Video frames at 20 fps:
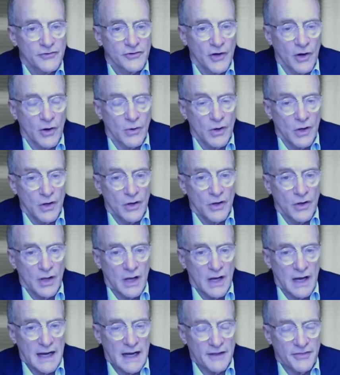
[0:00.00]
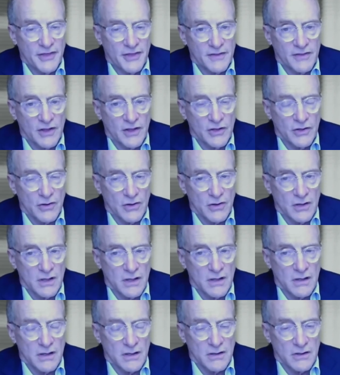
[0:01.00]
So I think that
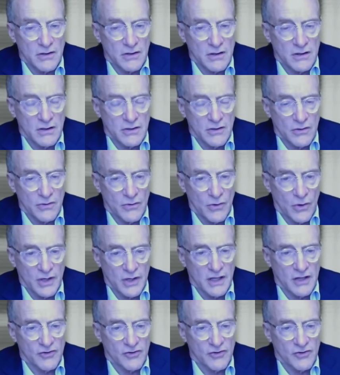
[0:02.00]
your